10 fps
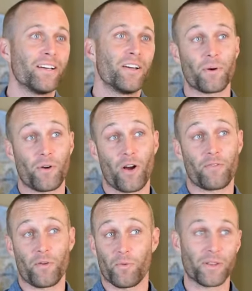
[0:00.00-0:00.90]
We were
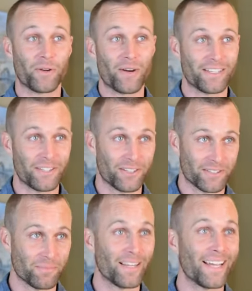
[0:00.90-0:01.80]
offered a really great deal on
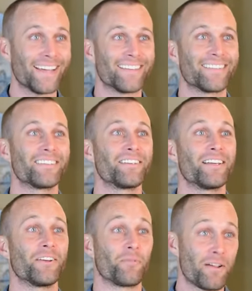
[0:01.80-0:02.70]
some land
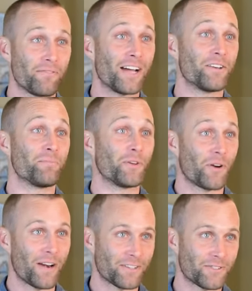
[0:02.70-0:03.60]
in Grapevine to build
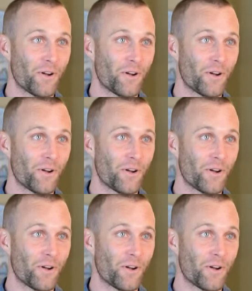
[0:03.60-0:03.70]
our next